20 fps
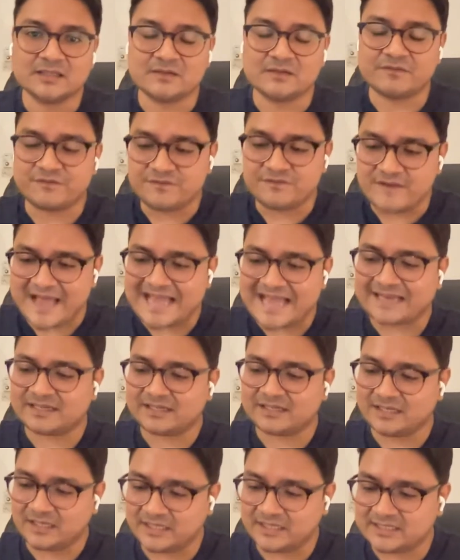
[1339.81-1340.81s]
The
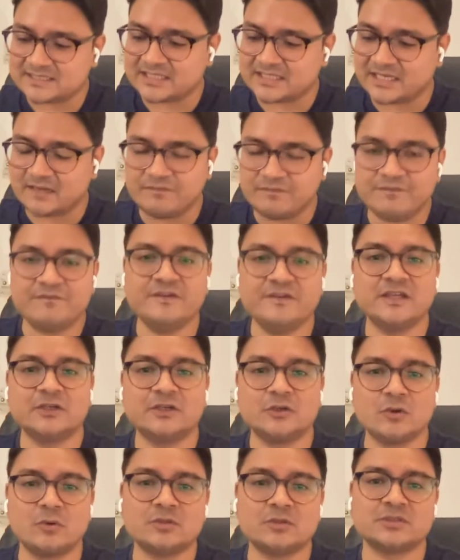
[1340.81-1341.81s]
fact is, if we
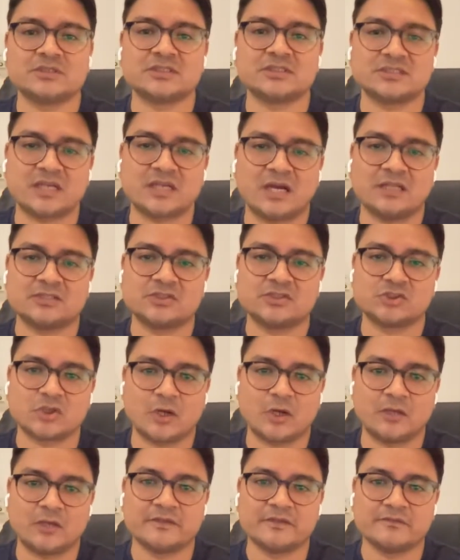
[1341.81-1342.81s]
don't start
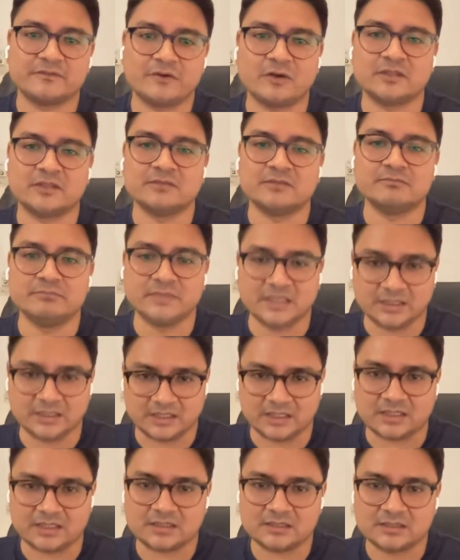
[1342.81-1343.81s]
solving for the
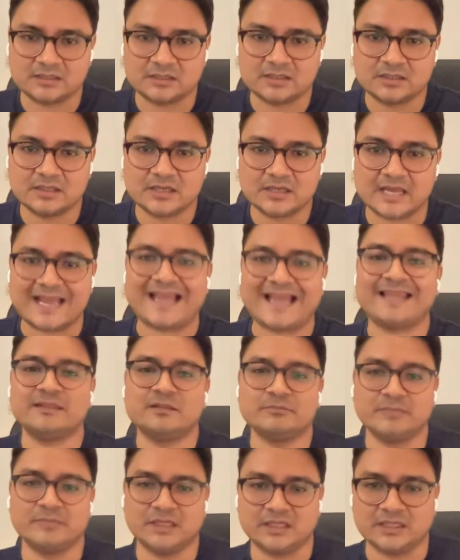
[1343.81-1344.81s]
media
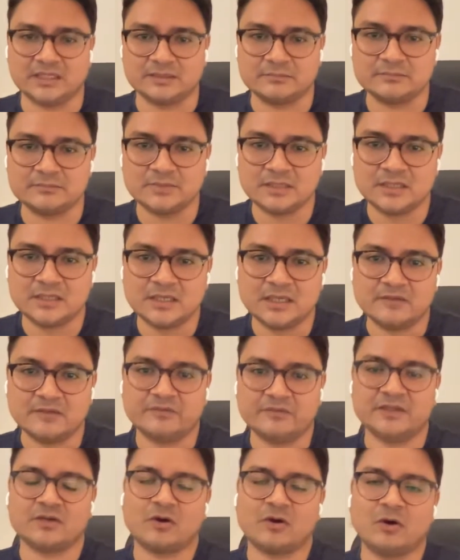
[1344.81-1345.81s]
and the medium,
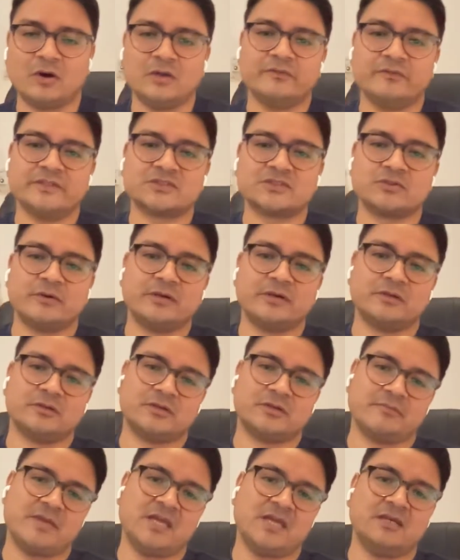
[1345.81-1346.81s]
we are always going
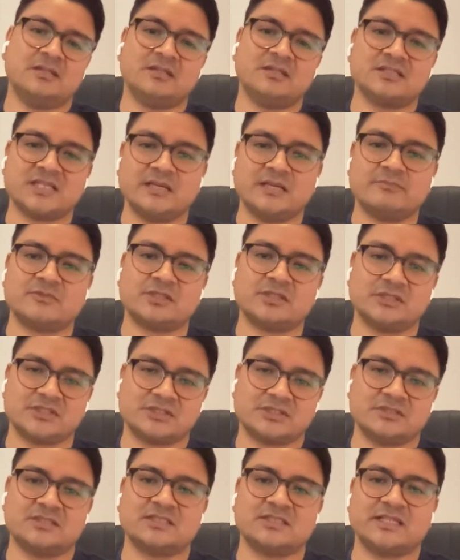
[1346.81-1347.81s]
to remain in the same
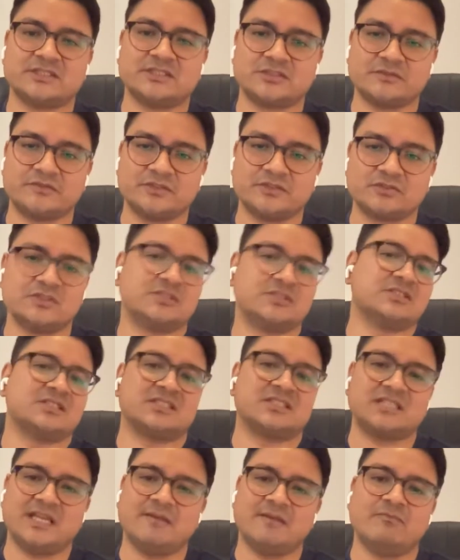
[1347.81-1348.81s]
traditional sense of it. So it's the
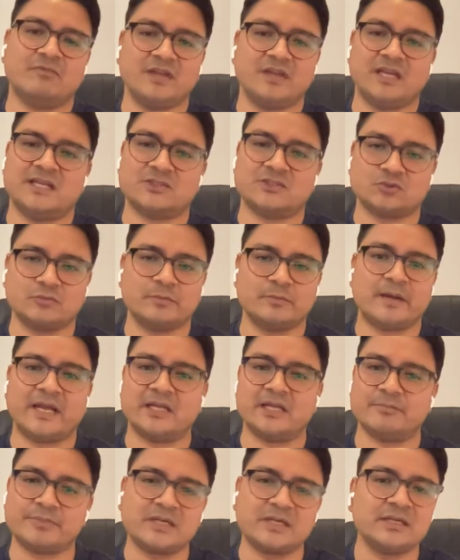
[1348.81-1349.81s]
same way as you'll
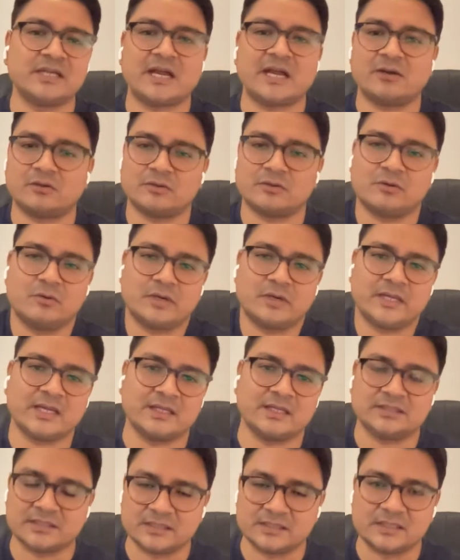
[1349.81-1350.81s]
buy a print ad or a
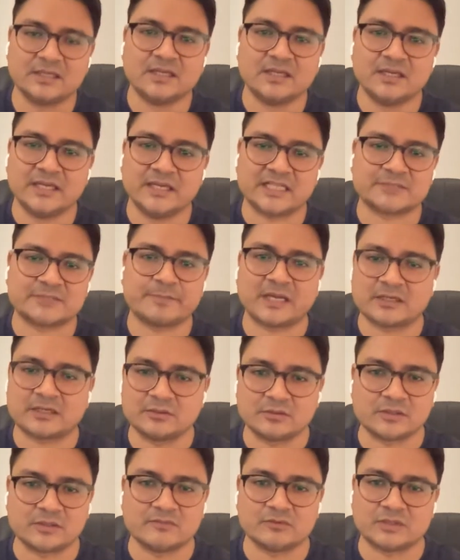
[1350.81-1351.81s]
hoarding and then expect
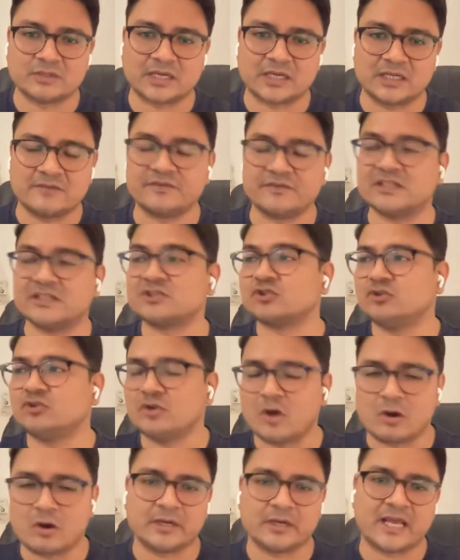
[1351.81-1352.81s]
it to give you that lift. It's
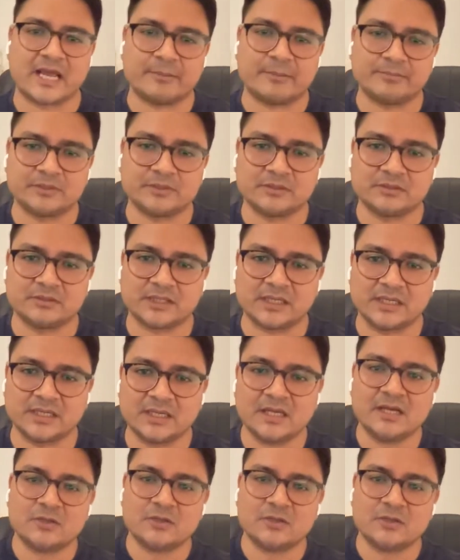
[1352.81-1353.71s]
not going to happen, right?